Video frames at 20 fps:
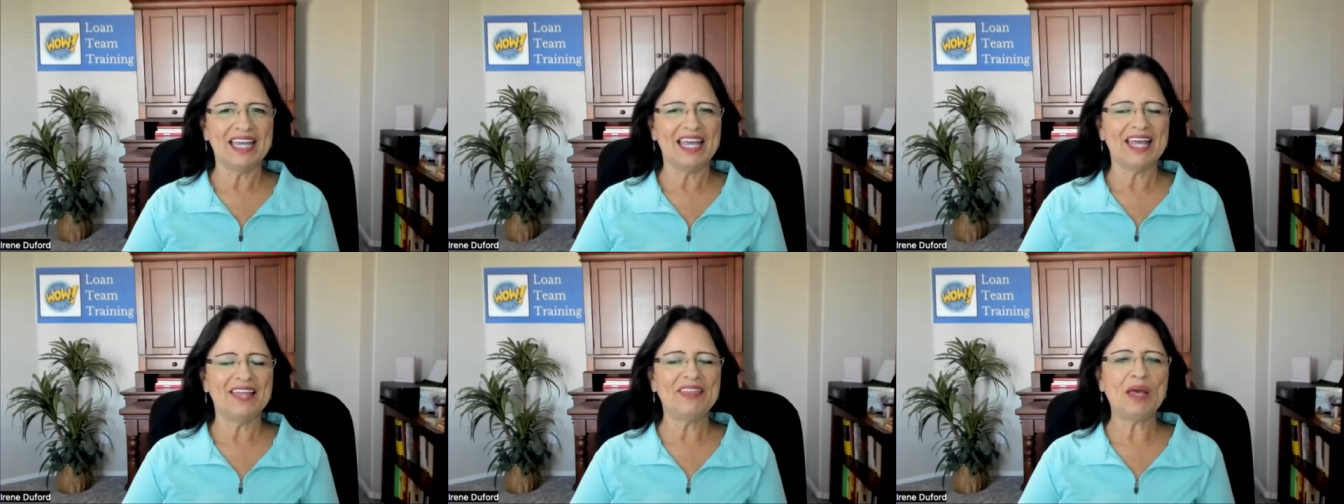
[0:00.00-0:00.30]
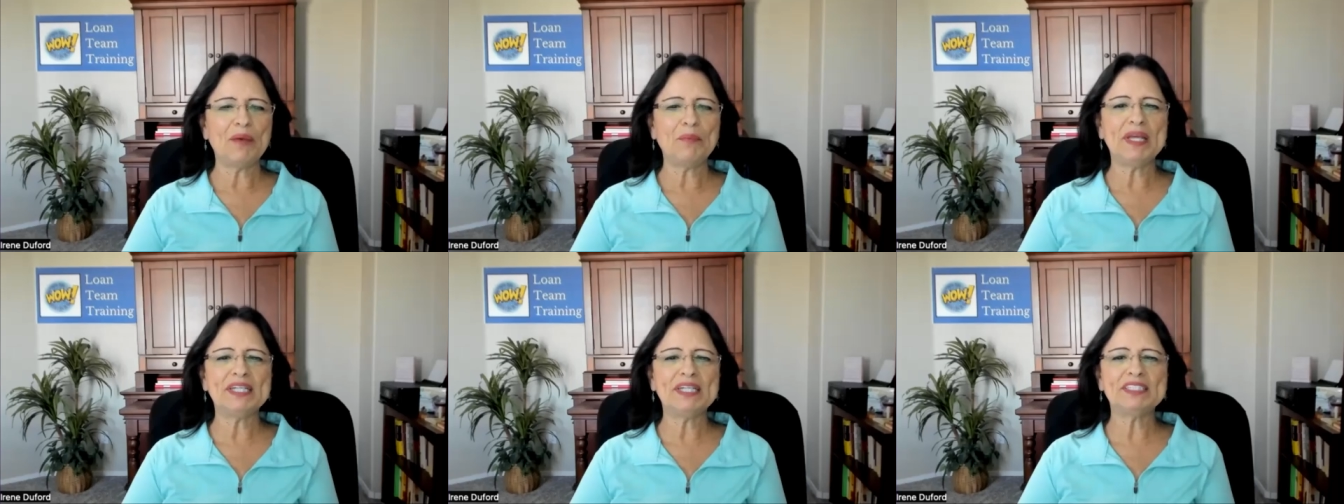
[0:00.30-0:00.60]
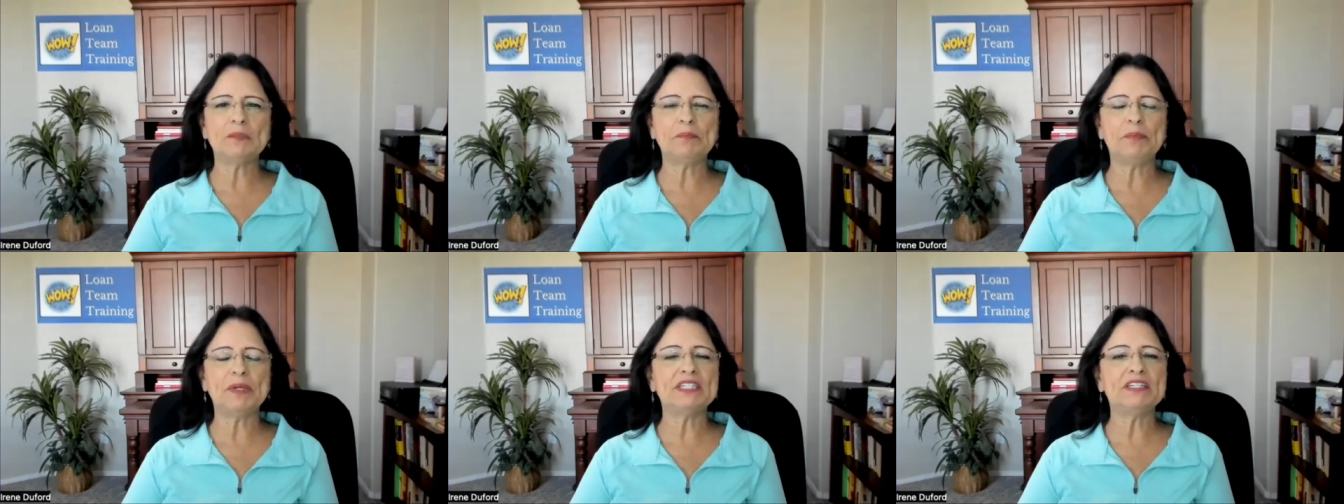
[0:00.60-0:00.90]
And that makes
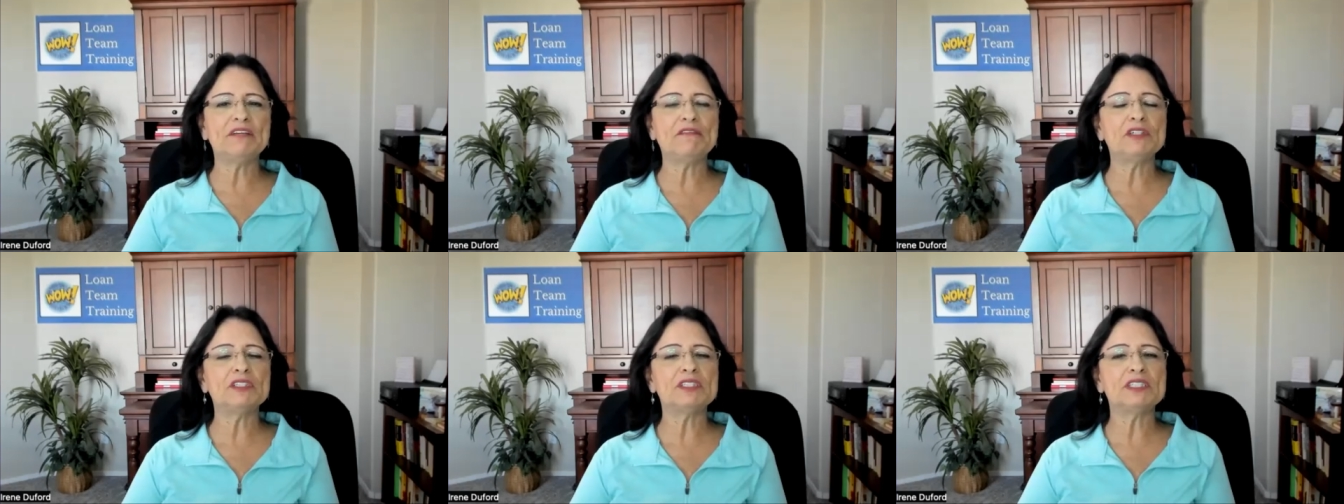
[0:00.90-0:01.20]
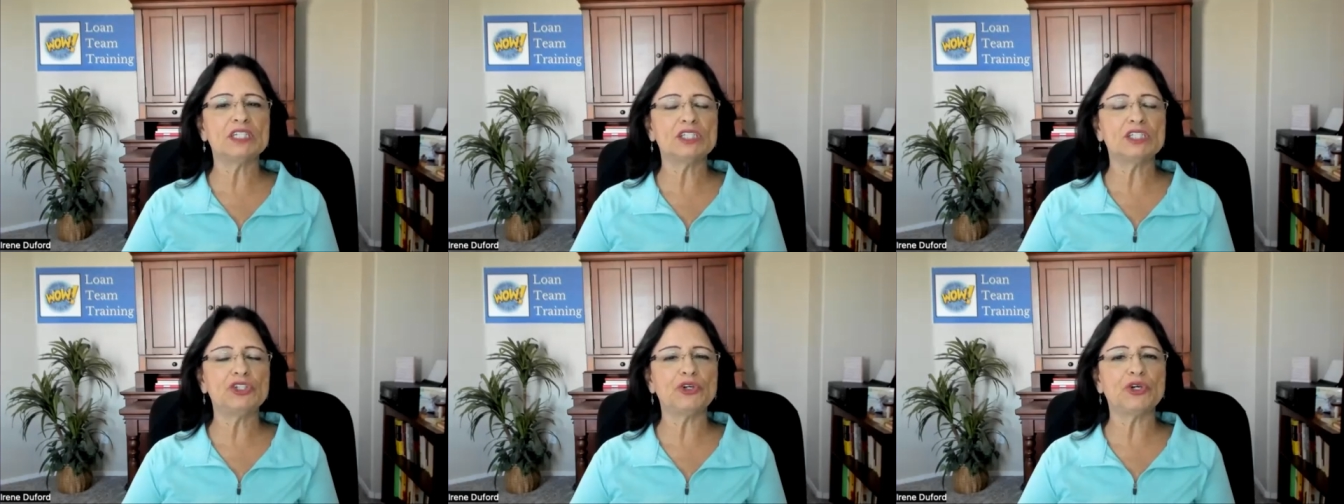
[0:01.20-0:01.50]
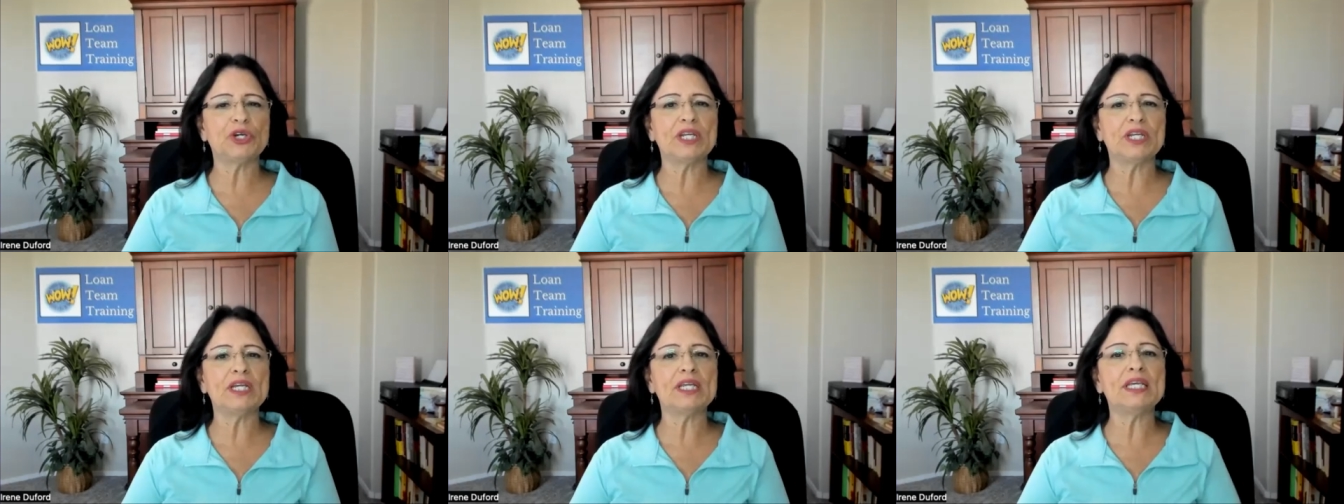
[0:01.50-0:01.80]
a big difference because you're
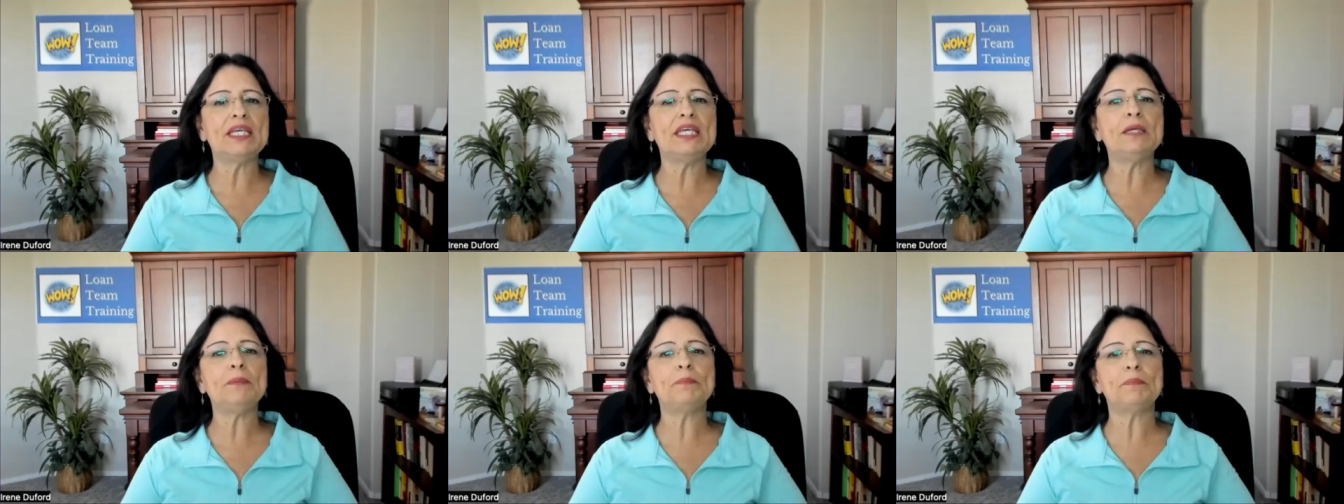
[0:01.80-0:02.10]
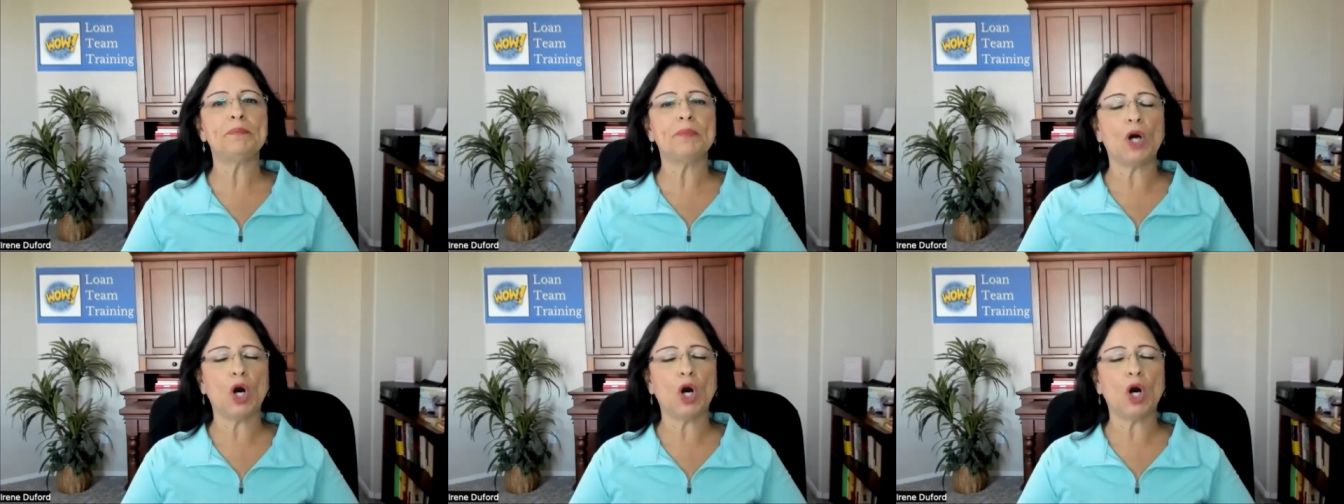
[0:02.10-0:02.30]
going to keep